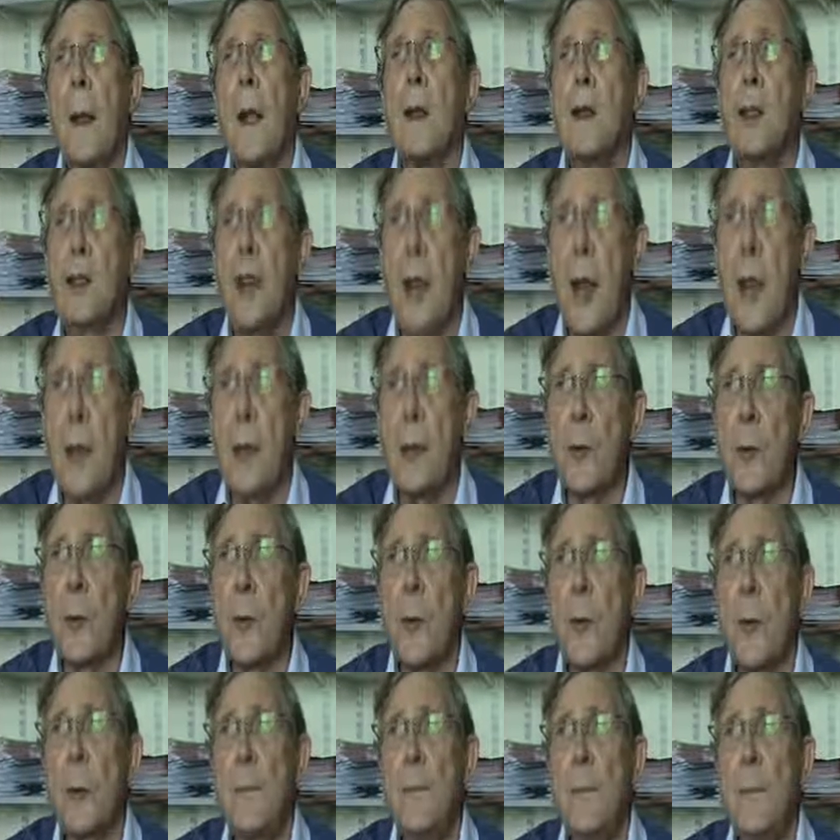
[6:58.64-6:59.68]
in
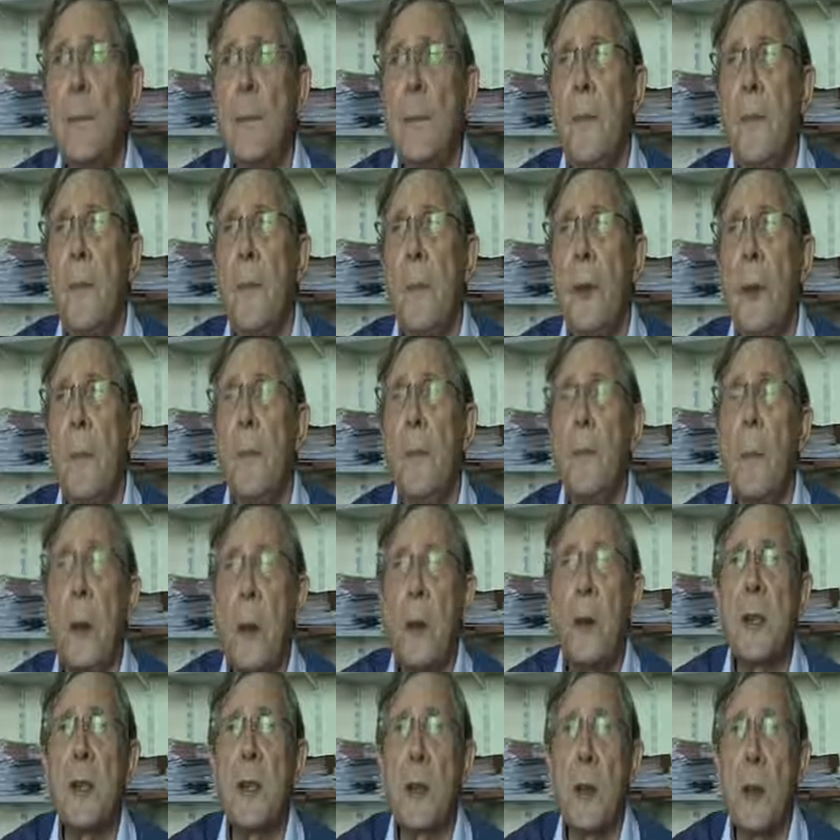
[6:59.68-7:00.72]
general,
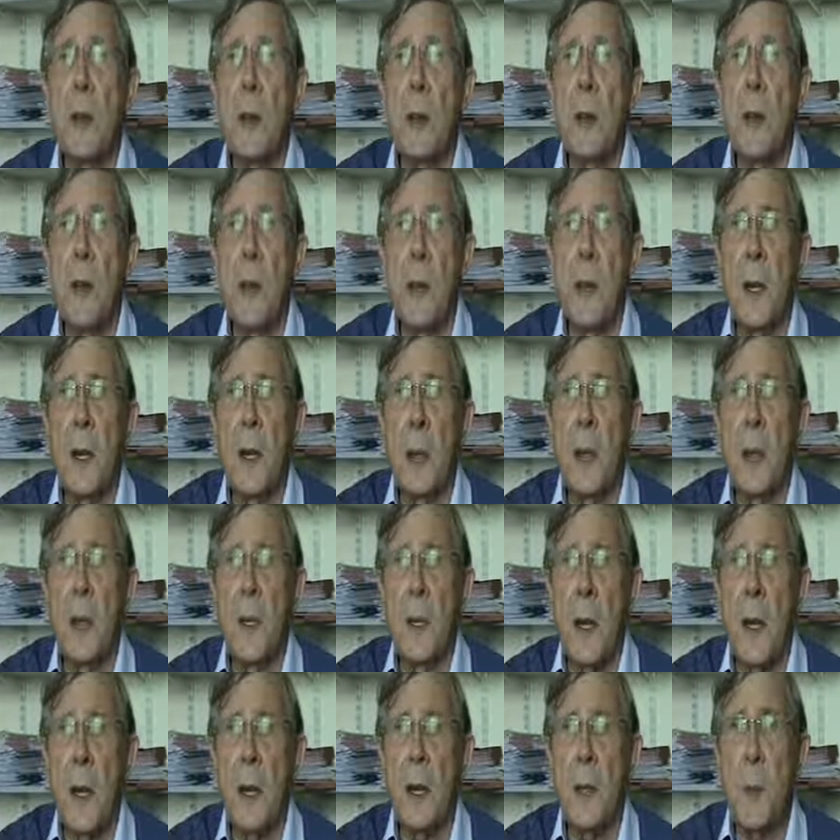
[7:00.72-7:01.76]
most of the learning
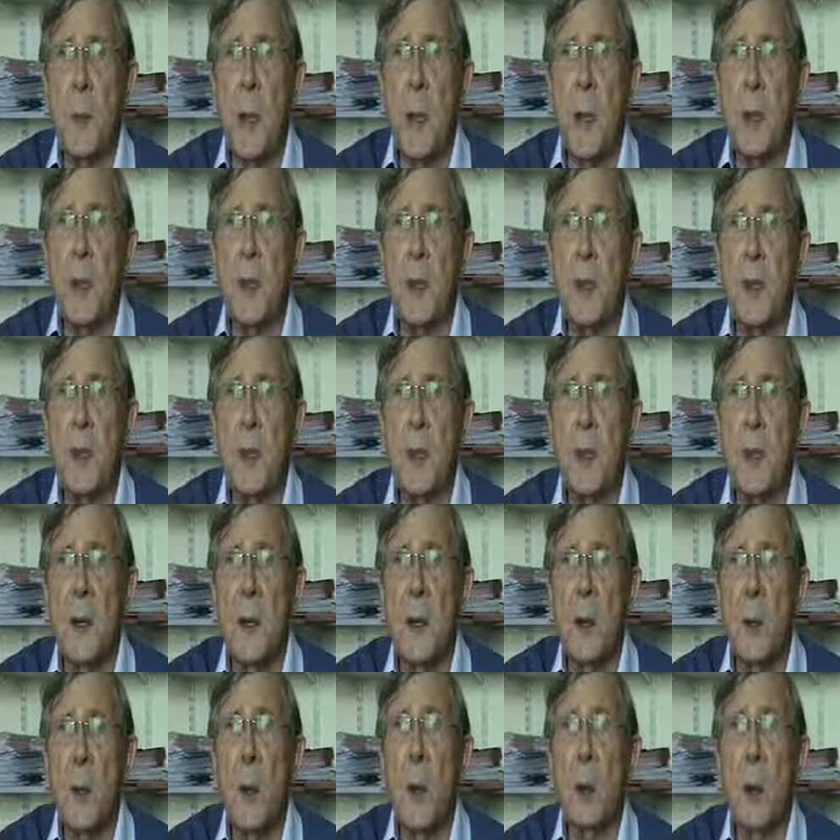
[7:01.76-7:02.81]
that takes place
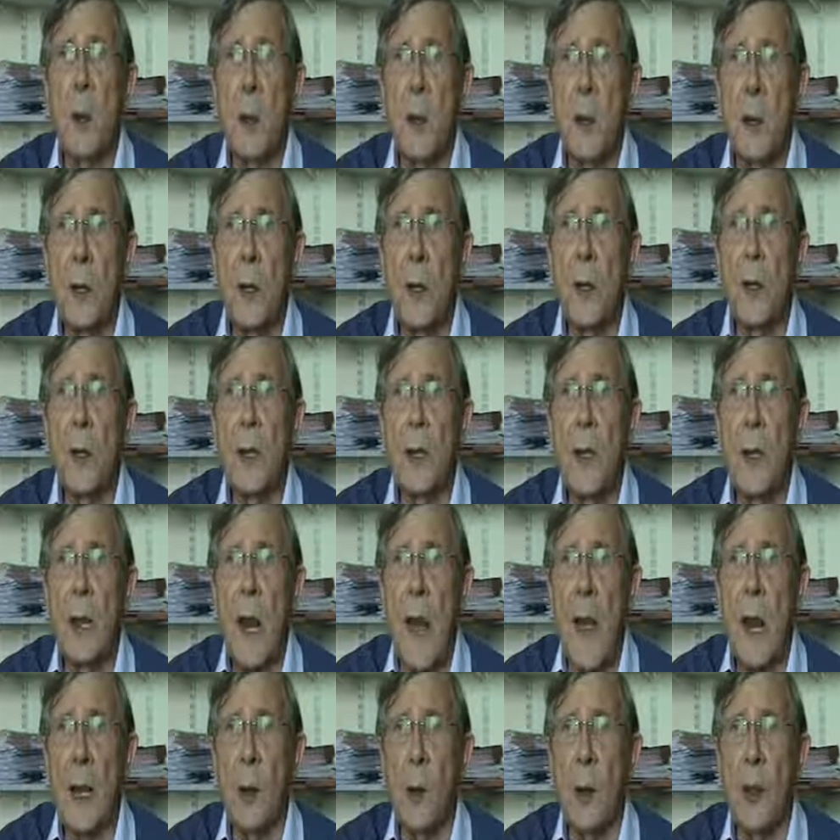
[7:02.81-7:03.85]
when one learns a
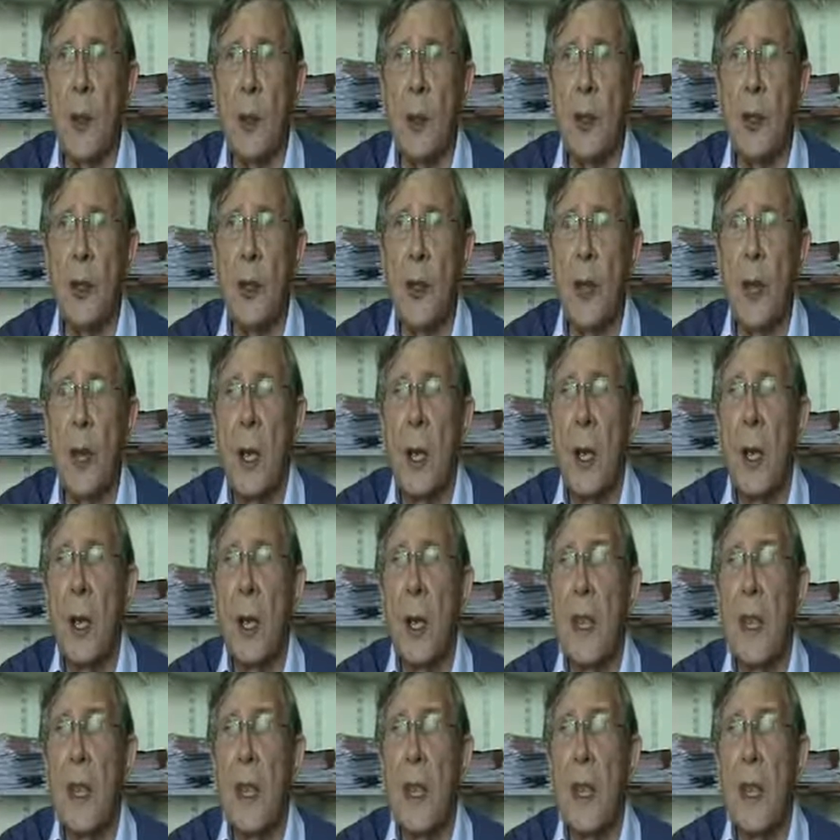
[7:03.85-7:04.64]
language